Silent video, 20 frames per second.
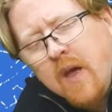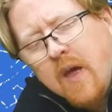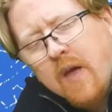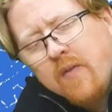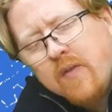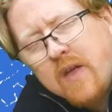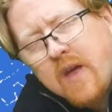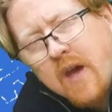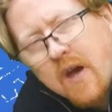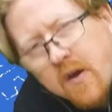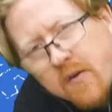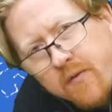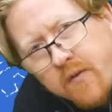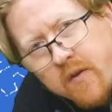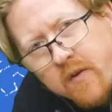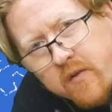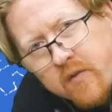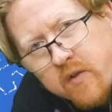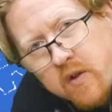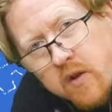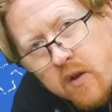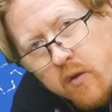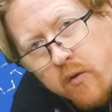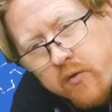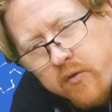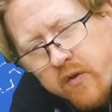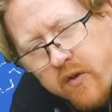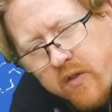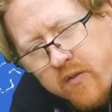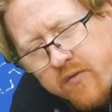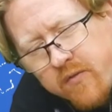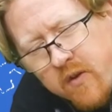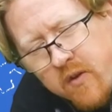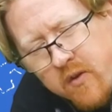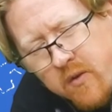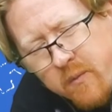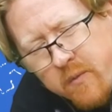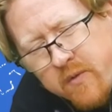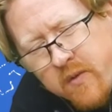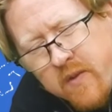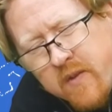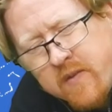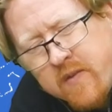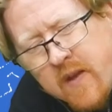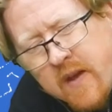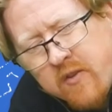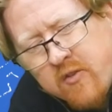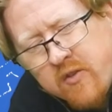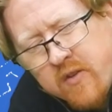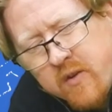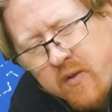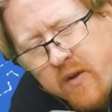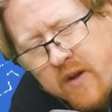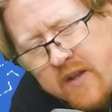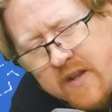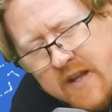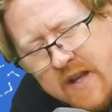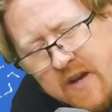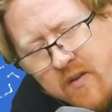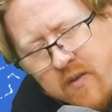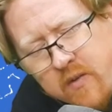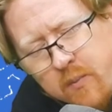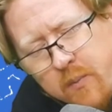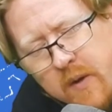and the effort is closer to the fulcrum. So this actually right now is